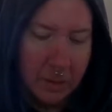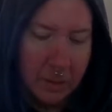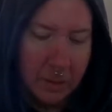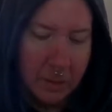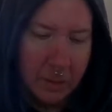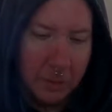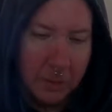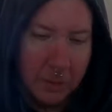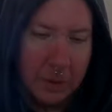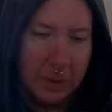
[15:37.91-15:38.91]
we were going to do
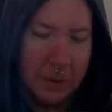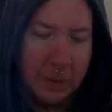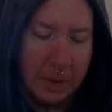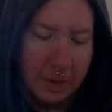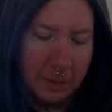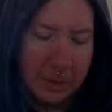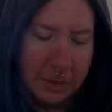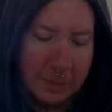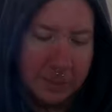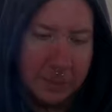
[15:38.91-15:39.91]
it anyways,
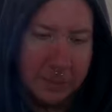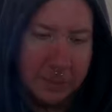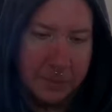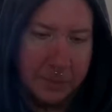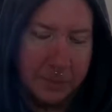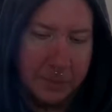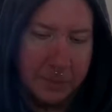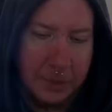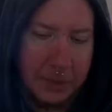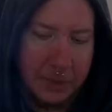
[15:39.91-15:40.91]
but
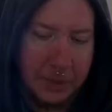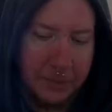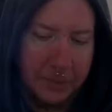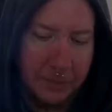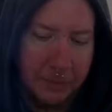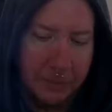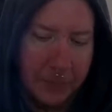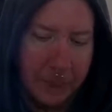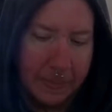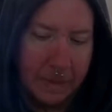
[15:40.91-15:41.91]

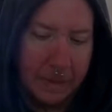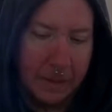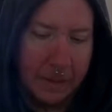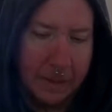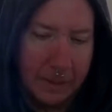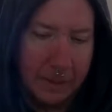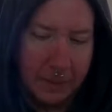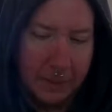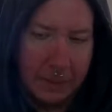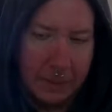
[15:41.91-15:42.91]
differently,
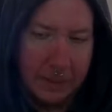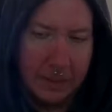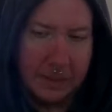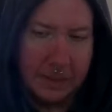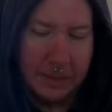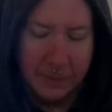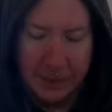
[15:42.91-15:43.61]
less severe.